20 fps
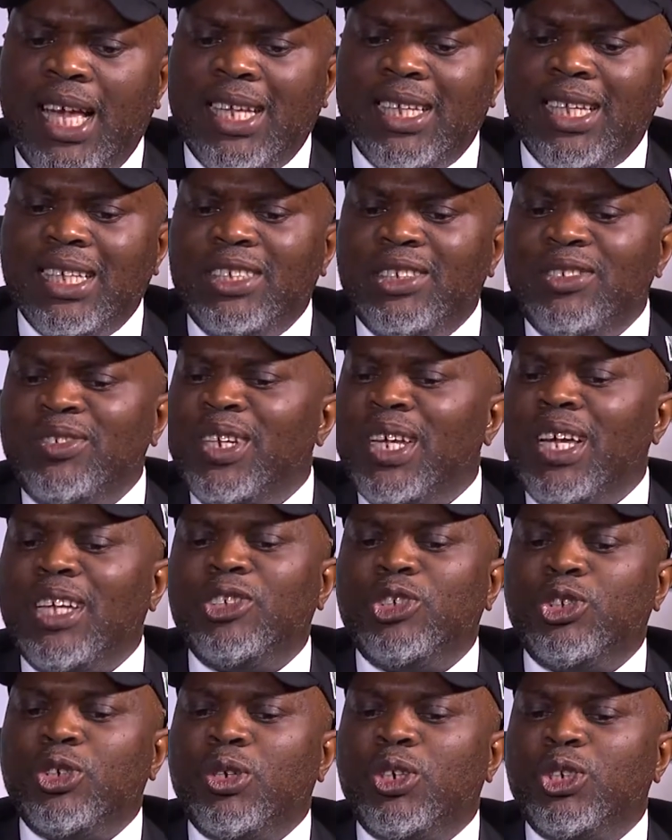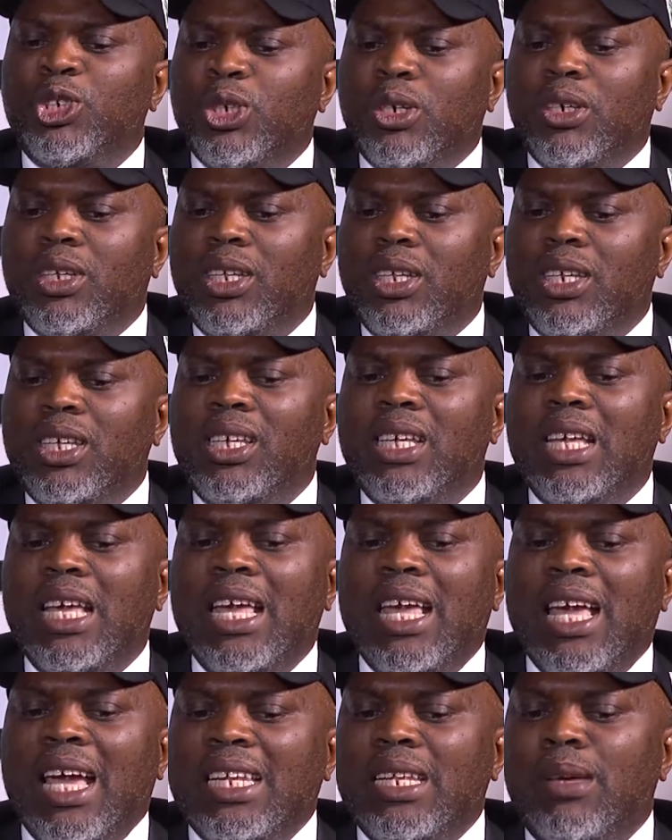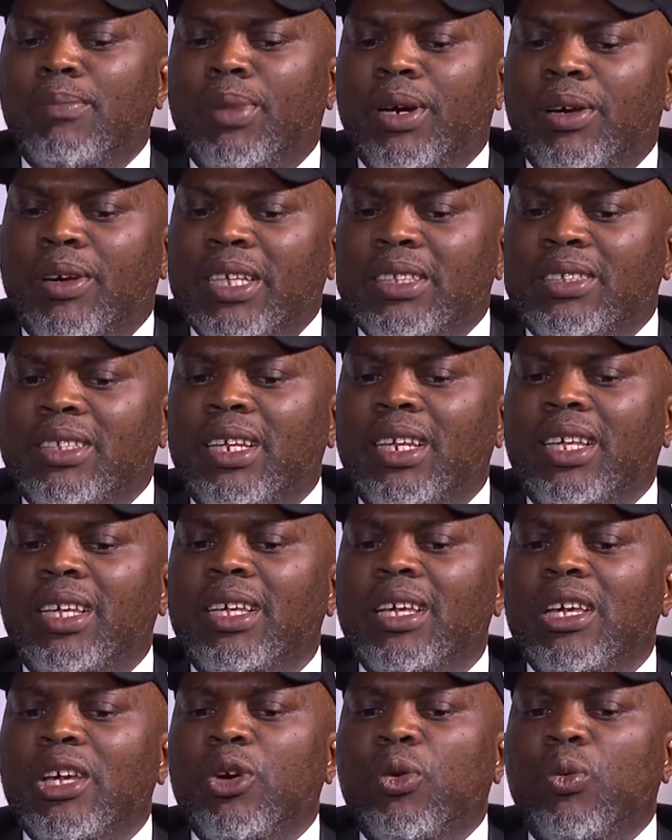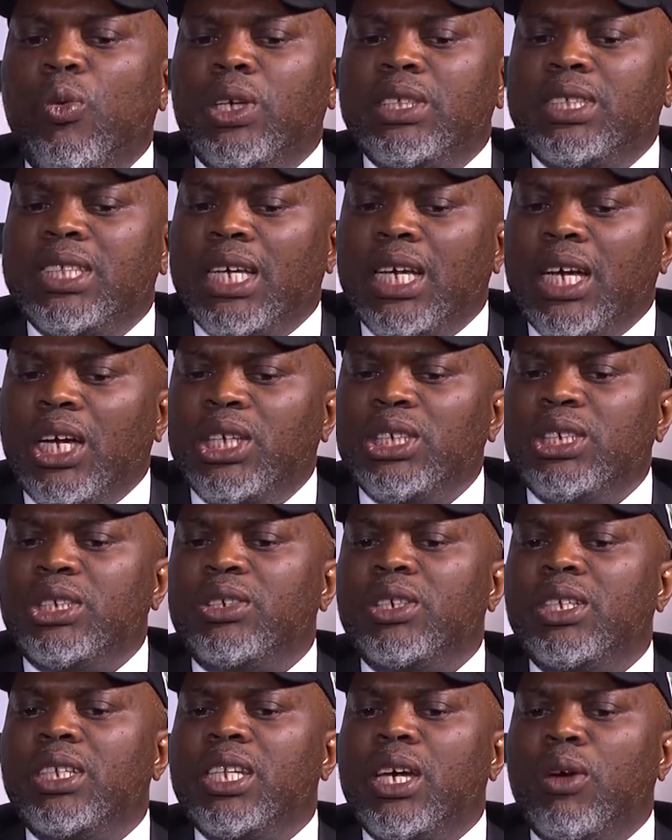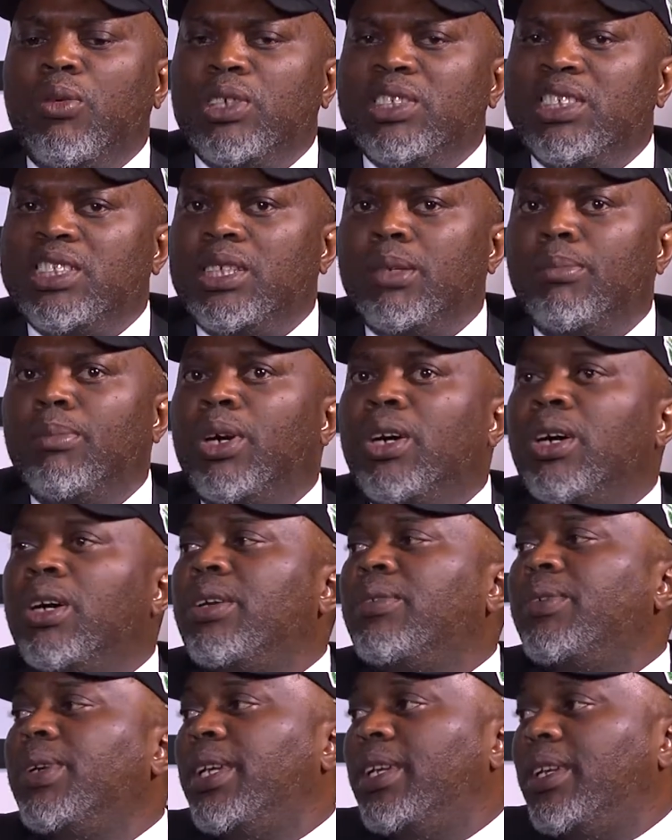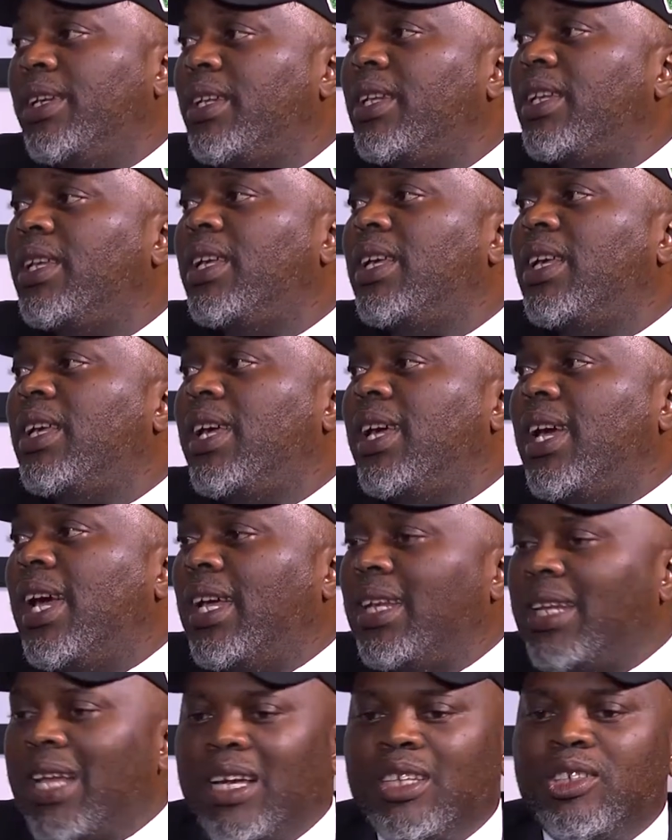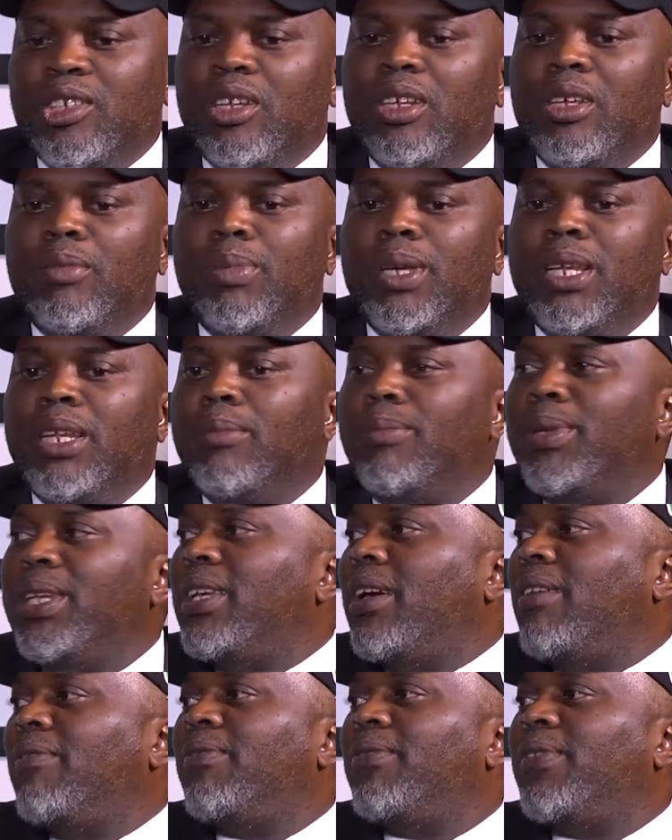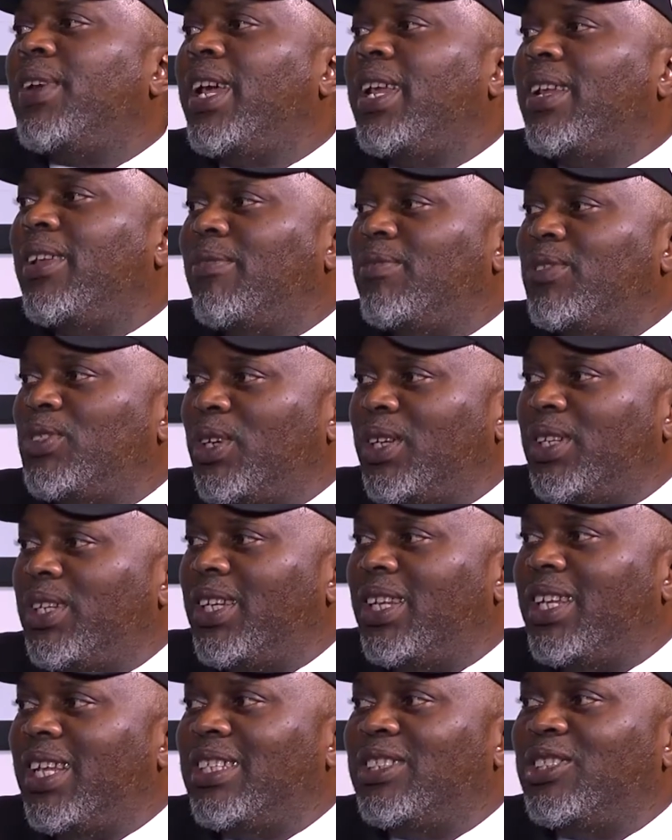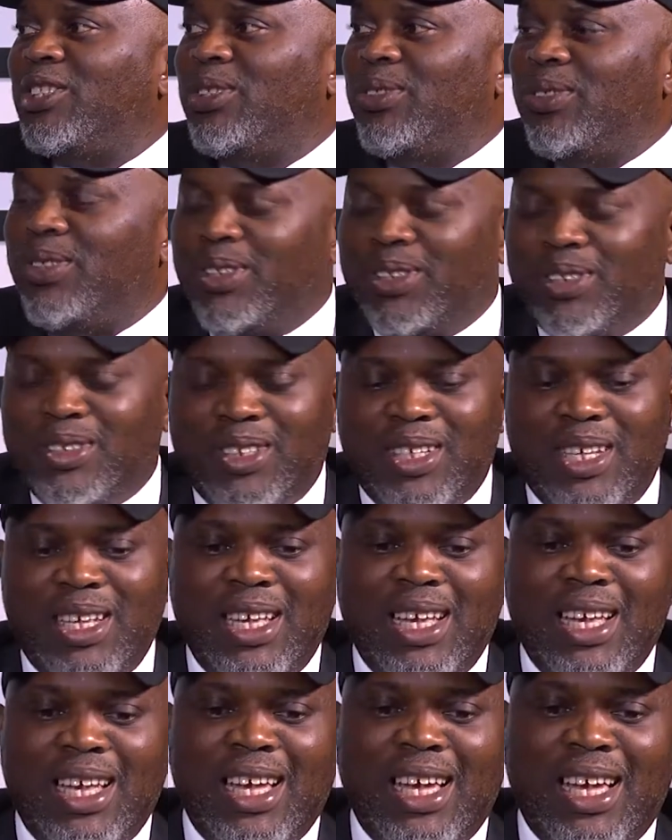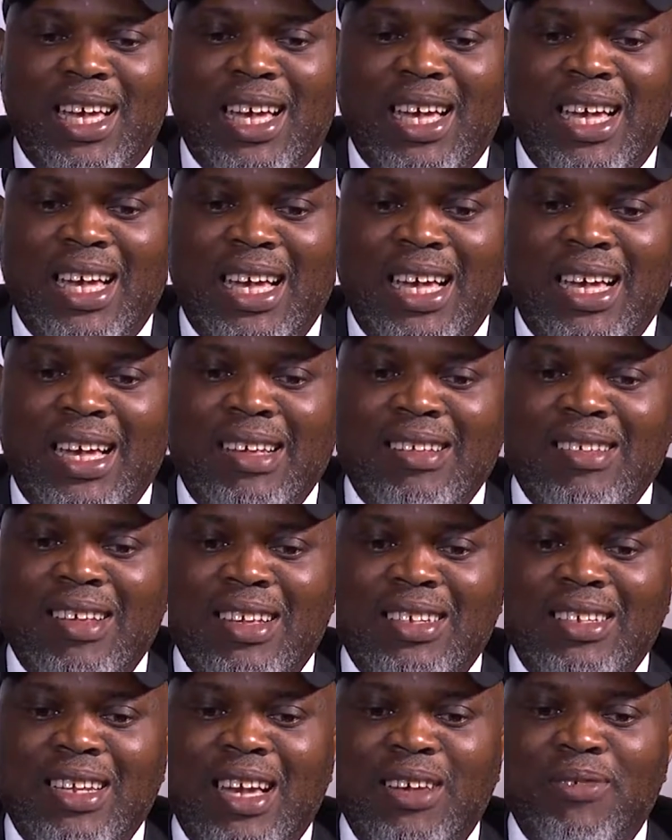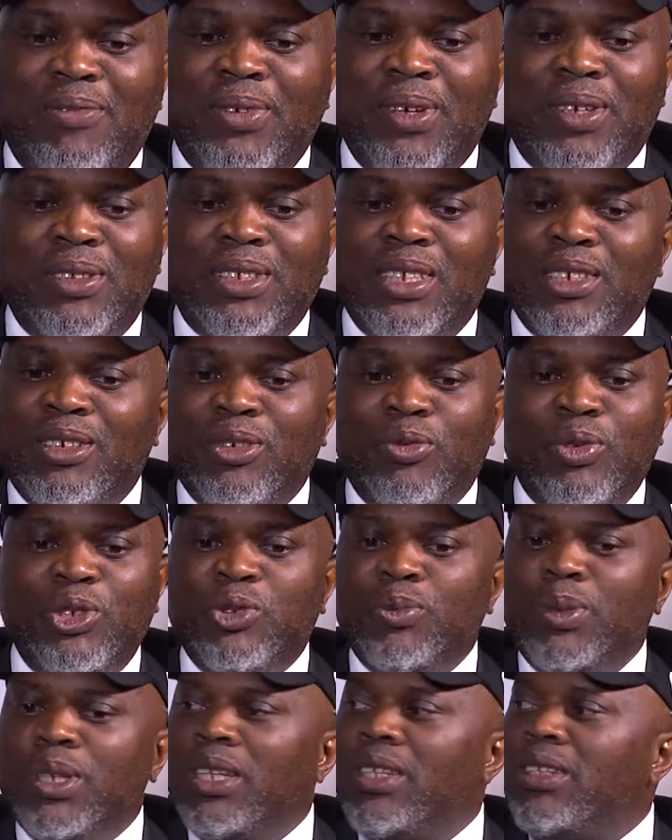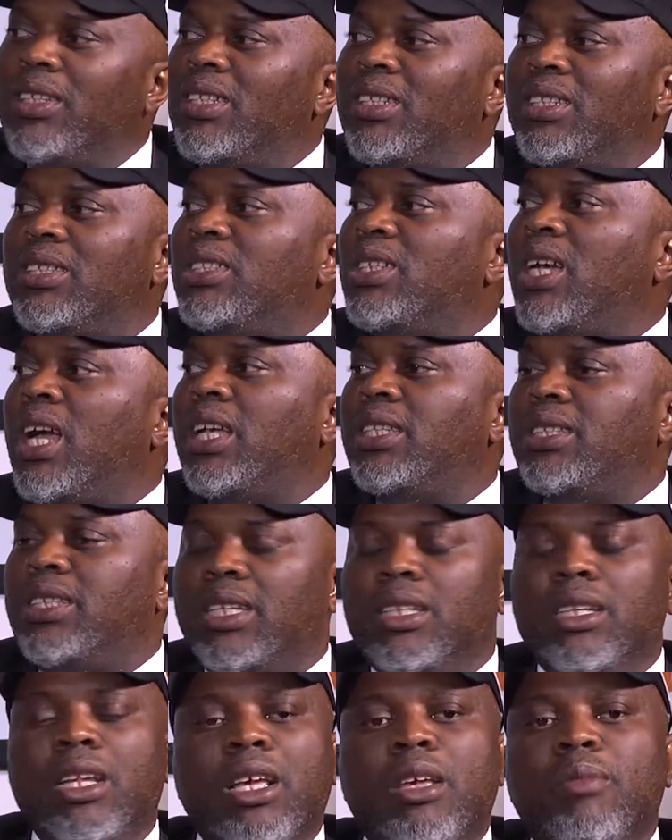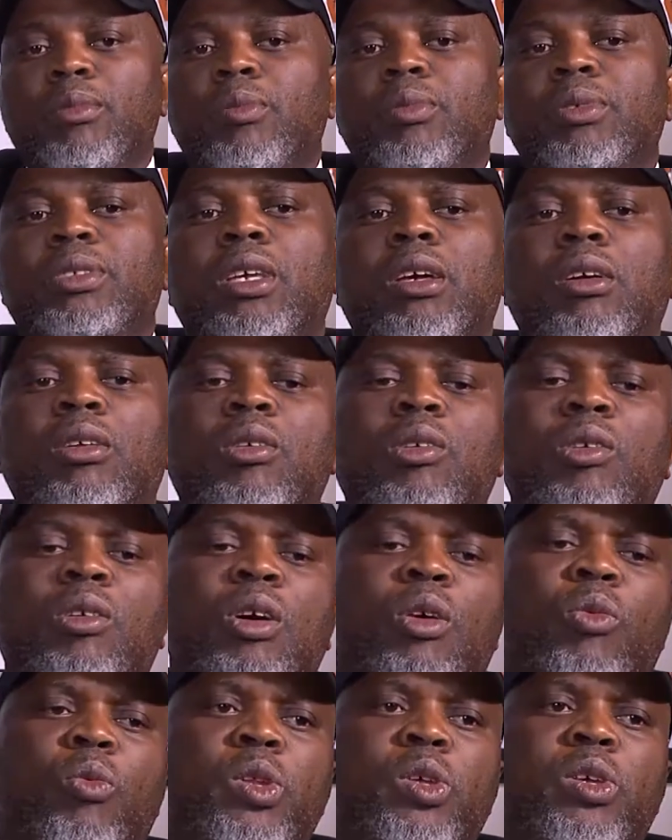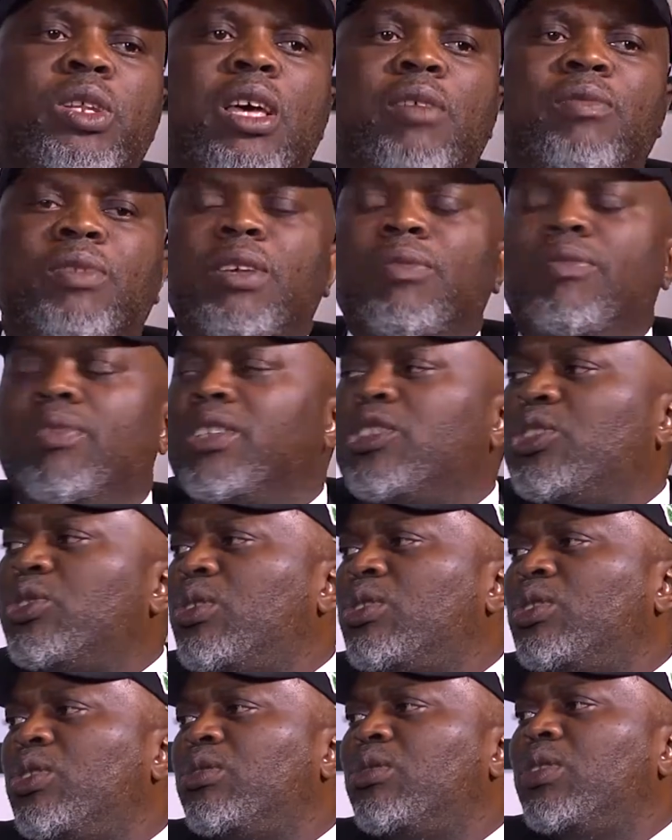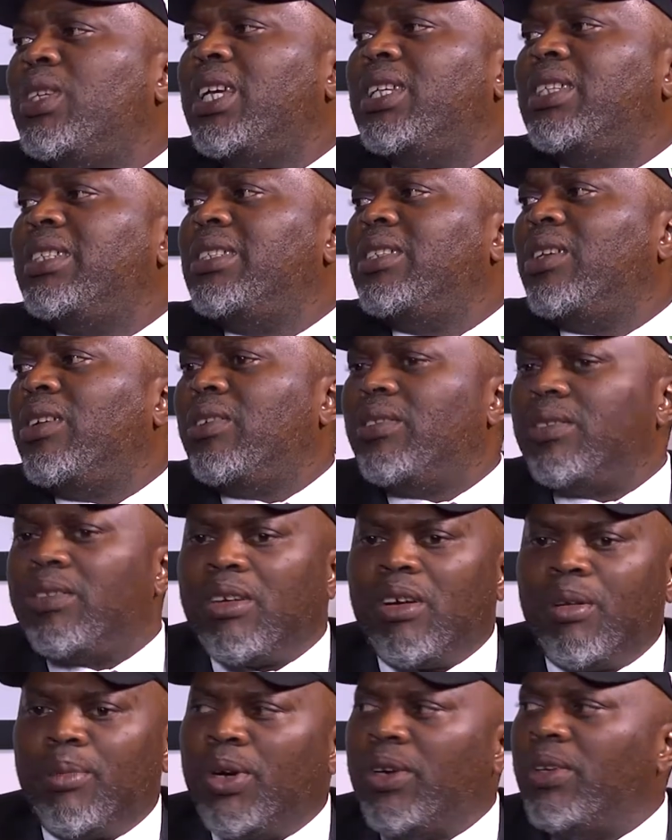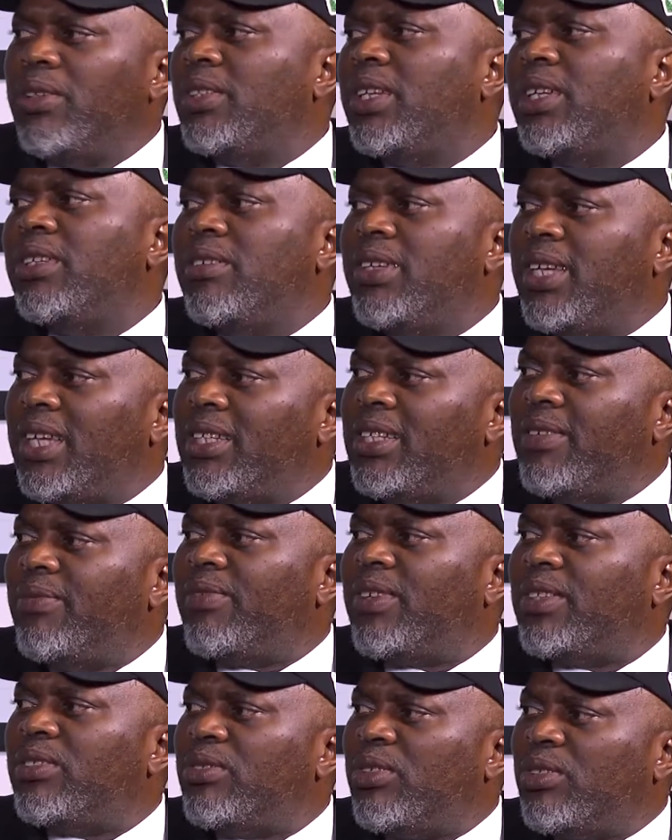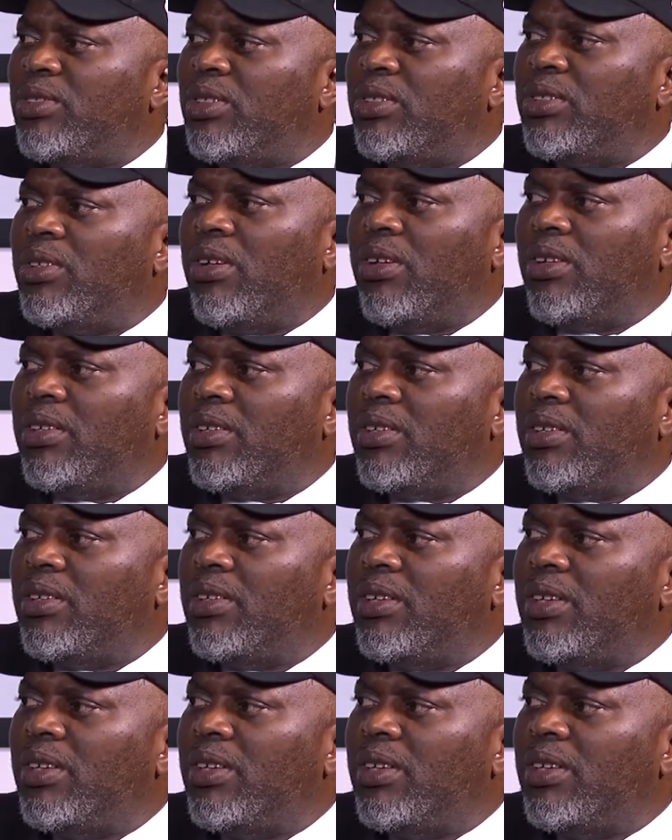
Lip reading: And Nigeria, shockingly and embarrassingly, was the country that was demurring and actually being a bit afraid of joining that union. And I felt that, look, we should be leading the charge. And people say, oh, we don't have the infrastructure to get it done. Come on, then you get the infrastructure done.